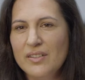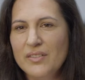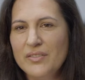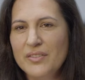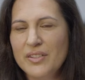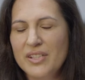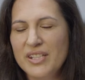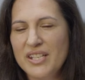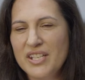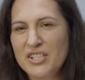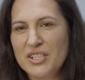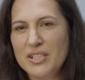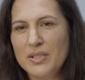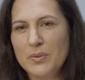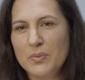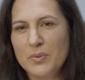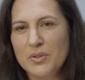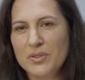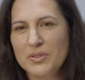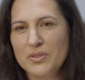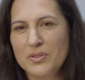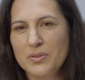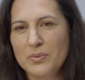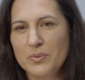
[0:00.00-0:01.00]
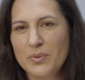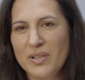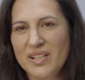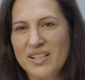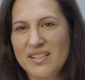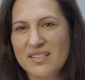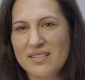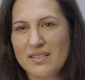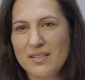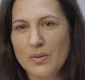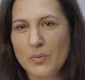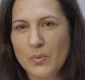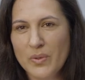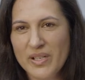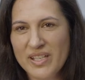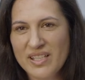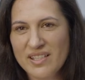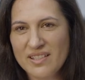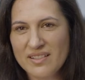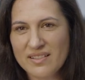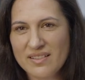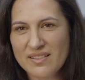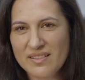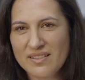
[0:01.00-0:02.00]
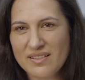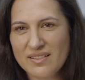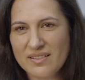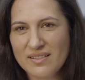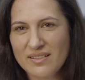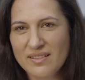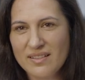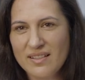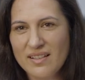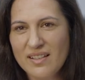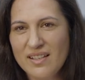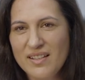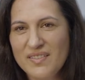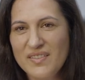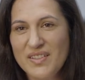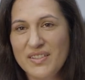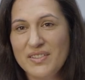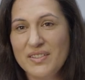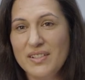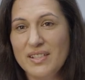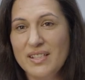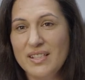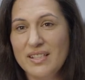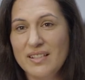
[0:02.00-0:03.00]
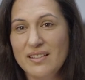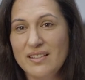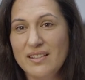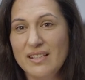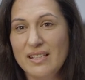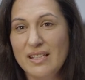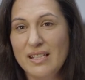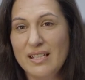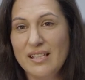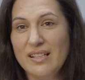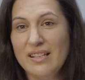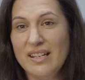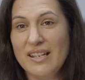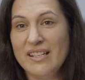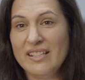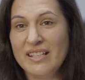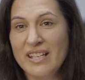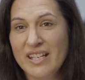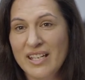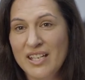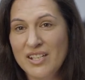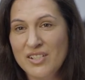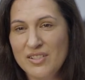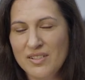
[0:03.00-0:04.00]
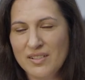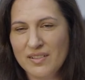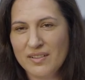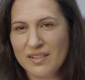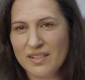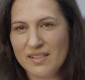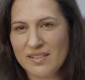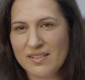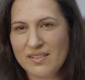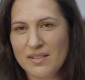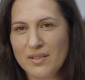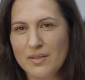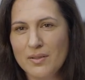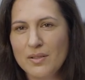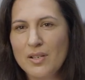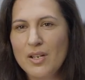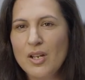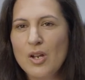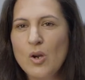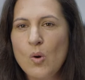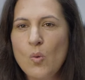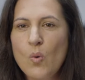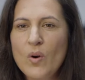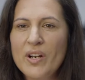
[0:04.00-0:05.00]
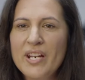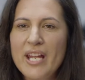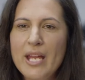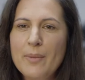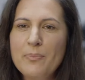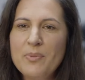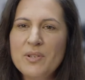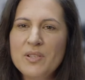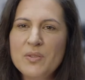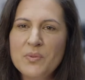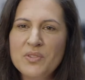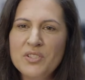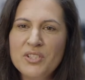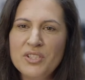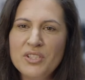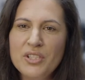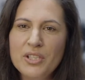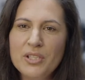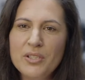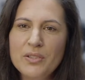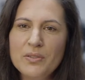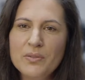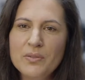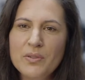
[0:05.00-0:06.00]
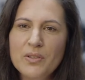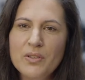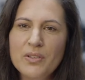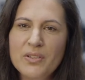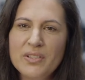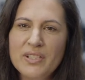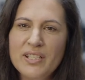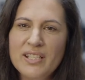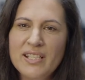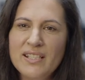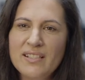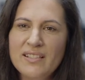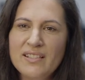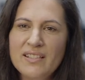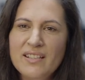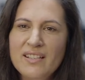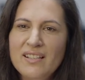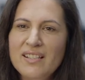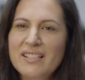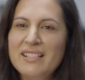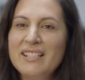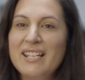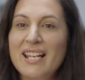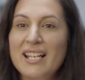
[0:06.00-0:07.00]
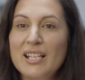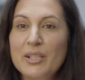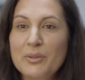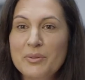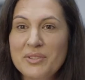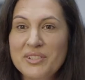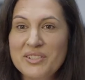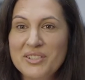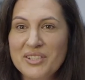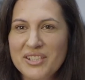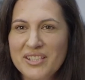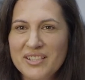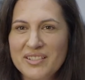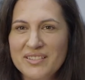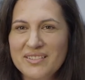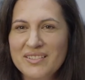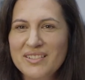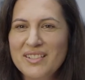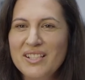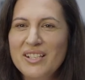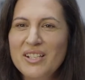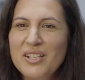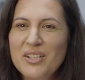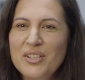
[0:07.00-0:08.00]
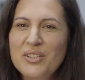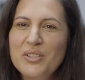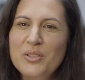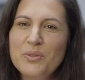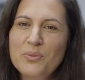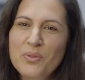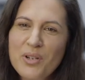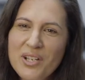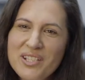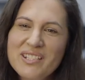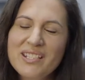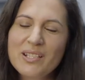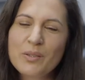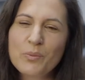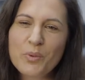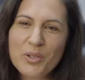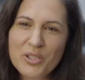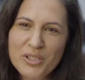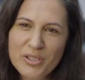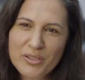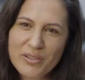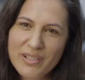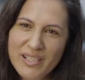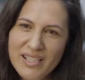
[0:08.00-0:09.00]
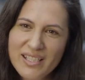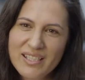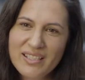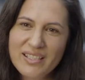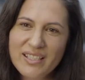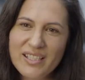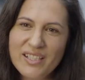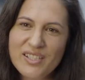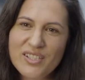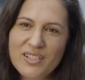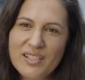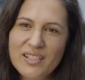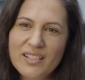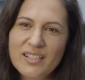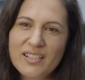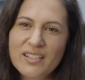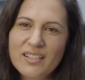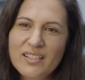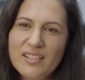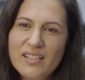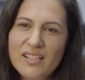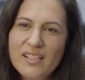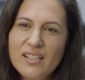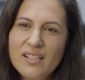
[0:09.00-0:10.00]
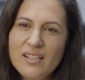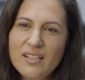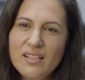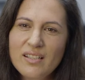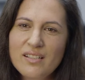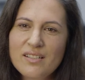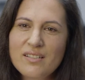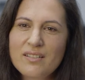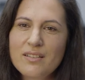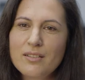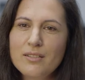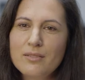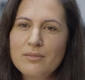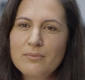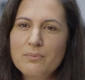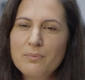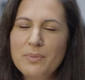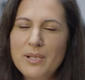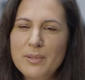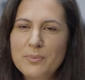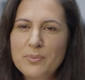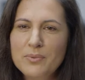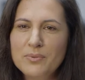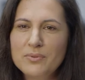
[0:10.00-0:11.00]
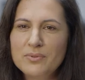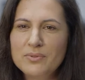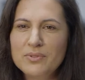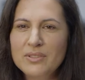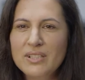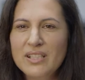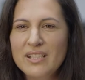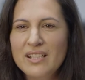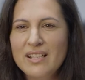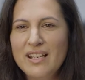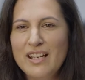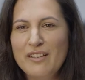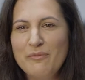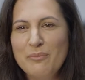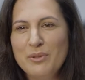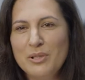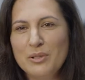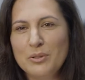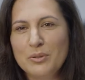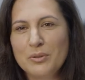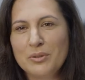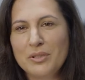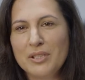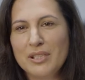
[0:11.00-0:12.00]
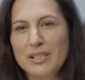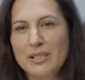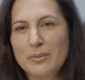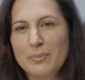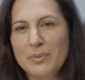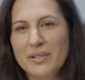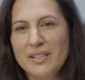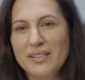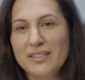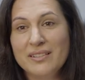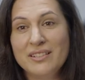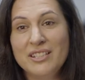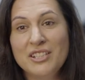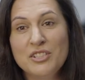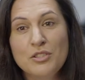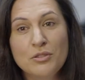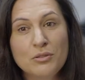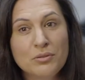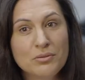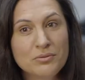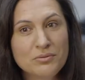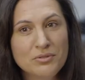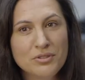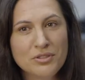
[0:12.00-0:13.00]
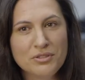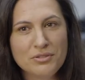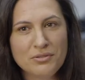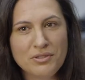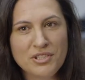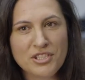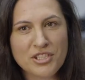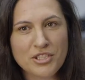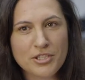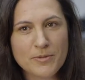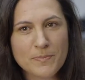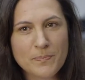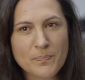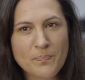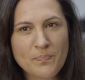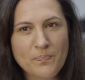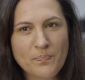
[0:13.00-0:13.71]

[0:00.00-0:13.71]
they actually want to raise awareness that they're engaged in this. So, what happens when you go on a calorie diet? You write down what you eat each day. And so, people have been talking about digital nutrition